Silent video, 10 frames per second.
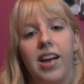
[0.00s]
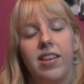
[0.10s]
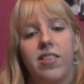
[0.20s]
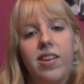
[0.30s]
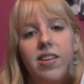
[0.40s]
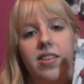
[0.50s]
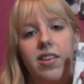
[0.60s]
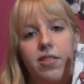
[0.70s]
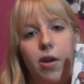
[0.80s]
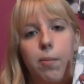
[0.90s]
It's
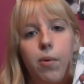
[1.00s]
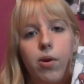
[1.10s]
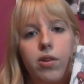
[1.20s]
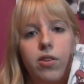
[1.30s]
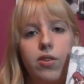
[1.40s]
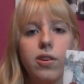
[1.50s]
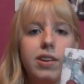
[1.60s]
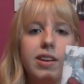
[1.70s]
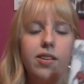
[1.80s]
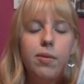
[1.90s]
just some more
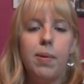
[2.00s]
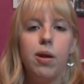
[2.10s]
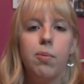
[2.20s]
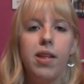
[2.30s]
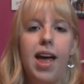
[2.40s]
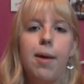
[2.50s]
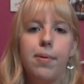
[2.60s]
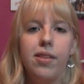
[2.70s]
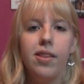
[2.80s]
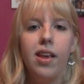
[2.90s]
stories about what
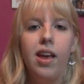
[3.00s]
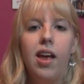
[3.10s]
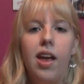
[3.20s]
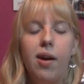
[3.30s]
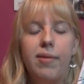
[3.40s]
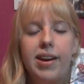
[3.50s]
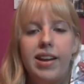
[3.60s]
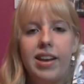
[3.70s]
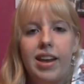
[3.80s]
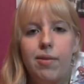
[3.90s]
happened
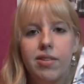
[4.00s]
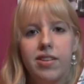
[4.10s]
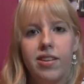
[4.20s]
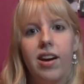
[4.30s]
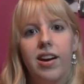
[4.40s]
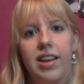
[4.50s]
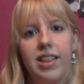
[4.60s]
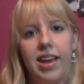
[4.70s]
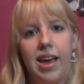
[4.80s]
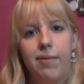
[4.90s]
when he was stuck in
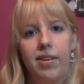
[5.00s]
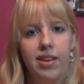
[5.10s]
the game.